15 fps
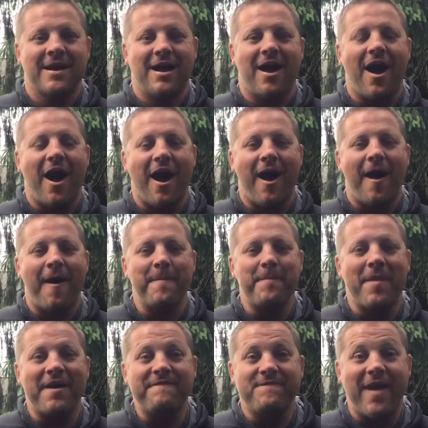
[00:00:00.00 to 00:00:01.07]
Uh,
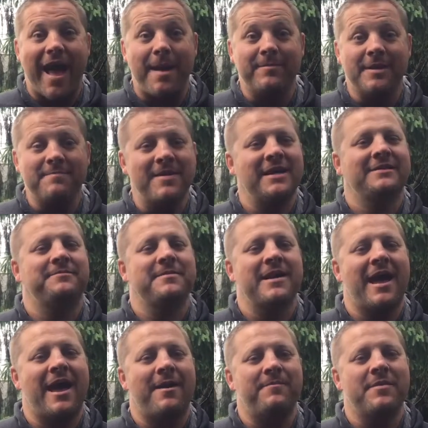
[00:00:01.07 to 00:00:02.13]
my family makes me
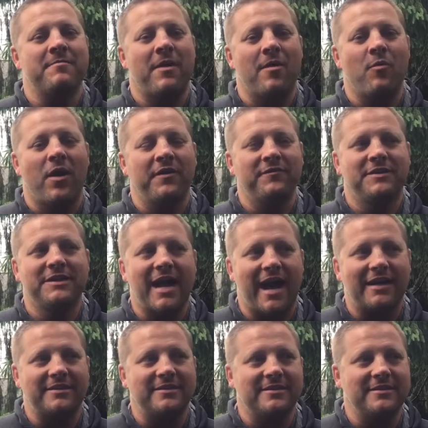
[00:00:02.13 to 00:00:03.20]
happy. My wife
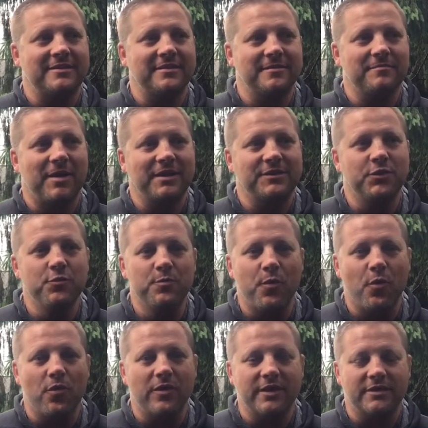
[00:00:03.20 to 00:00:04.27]
Jess, my two
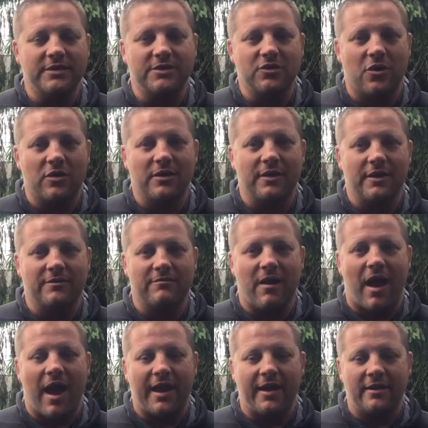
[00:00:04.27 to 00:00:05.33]
boys Charlie and
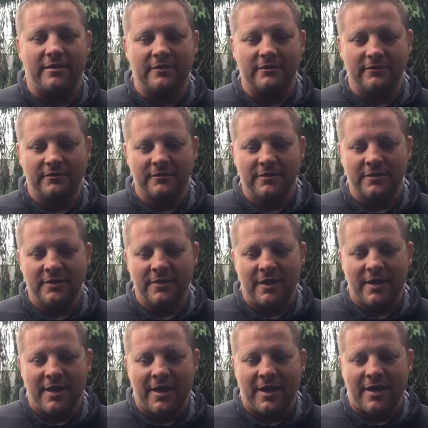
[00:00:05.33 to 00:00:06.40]
Ryan,
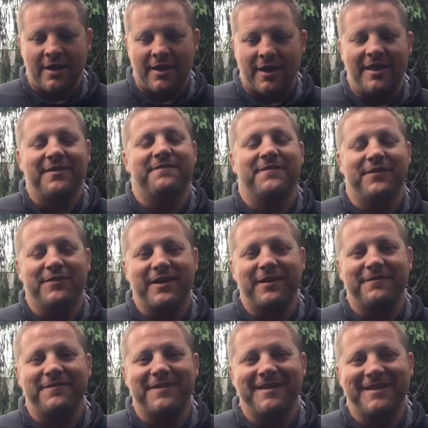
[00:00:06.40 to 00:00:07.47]
the
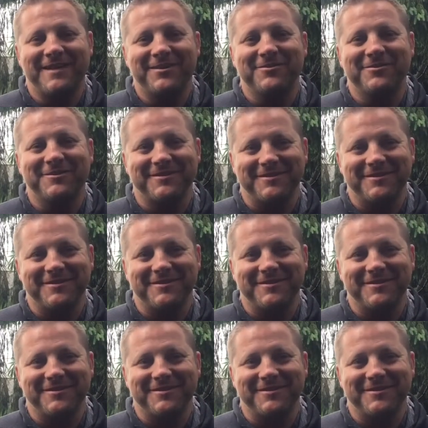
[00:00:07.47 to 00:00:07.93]
Philadelphia Eagles.